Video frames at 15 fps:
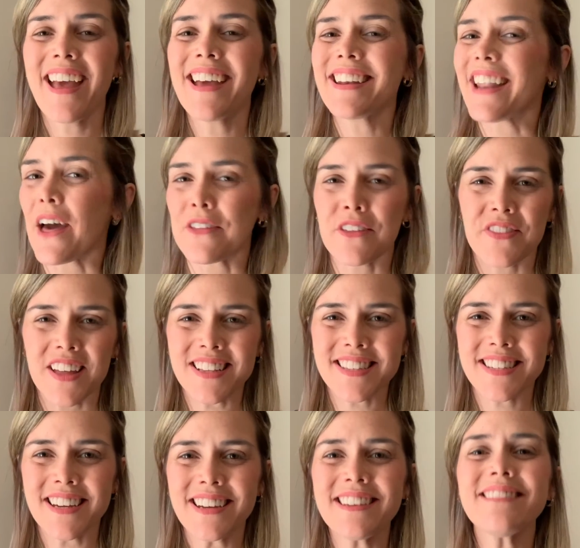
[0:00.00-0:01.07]
Now that that's
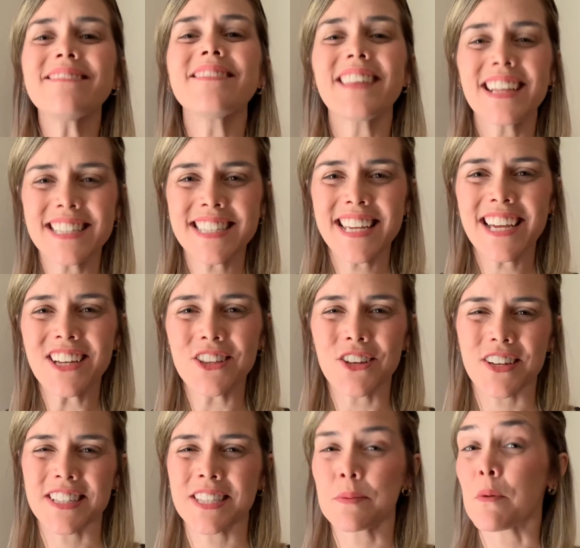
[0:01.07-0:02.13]
done, let's take a look
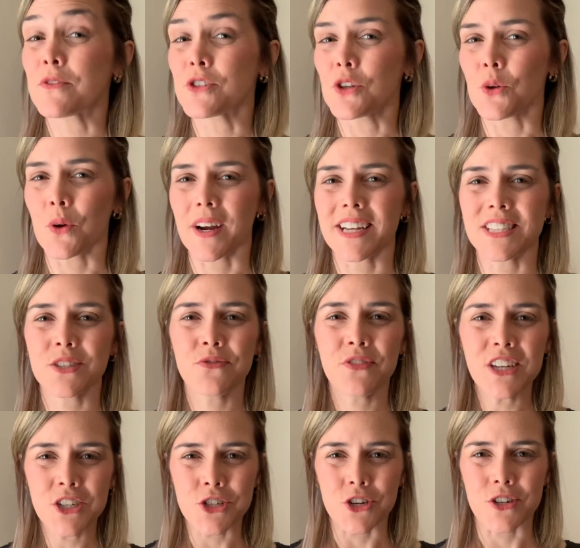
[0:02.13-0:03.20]
at some of DeLorean's
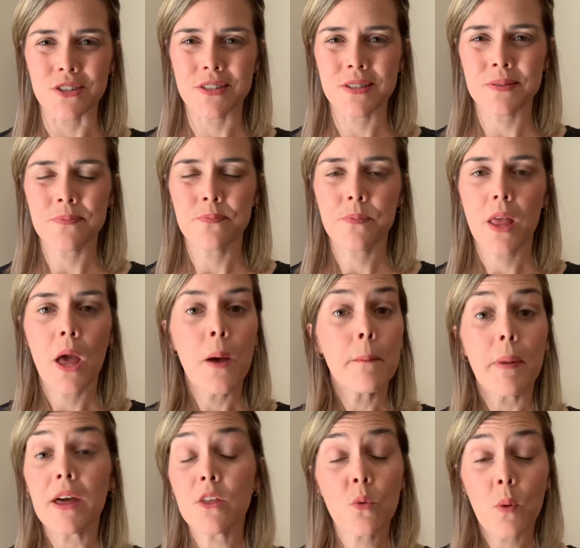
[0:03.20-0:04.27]
features.
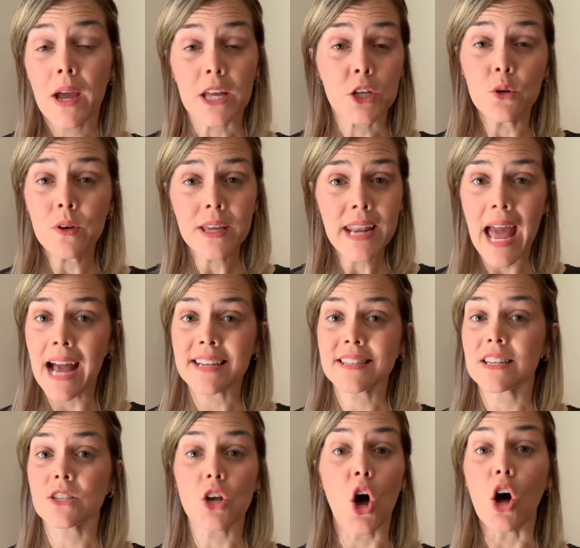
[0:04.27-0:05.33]
By the way, you can
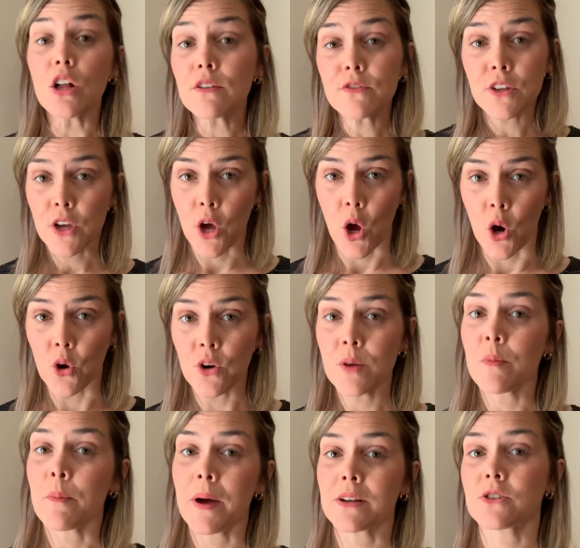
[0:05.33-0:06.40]
access all of the code I'm
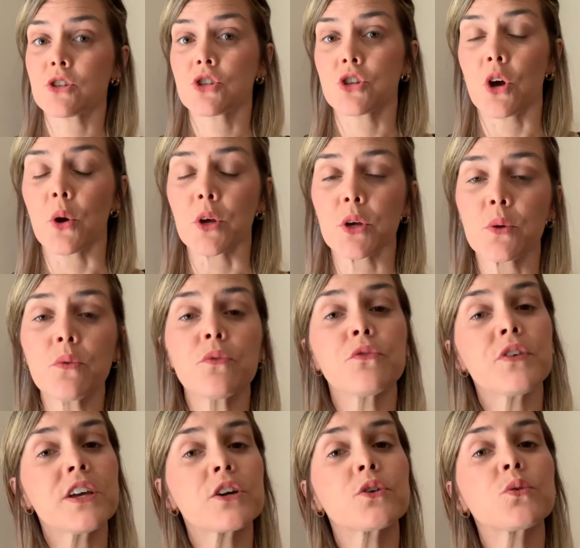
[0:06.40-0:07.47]
about to show you
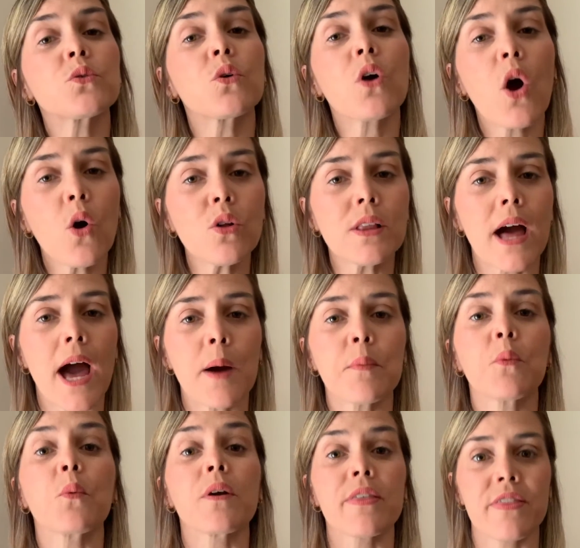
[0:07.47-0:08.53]
via Google Colab
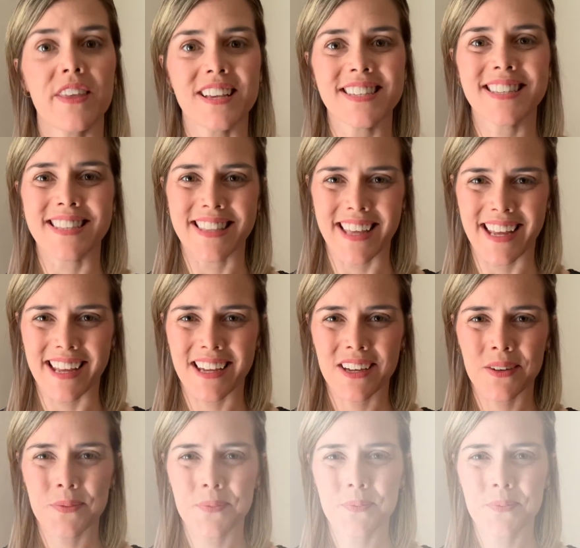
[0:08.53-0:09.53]
with this link.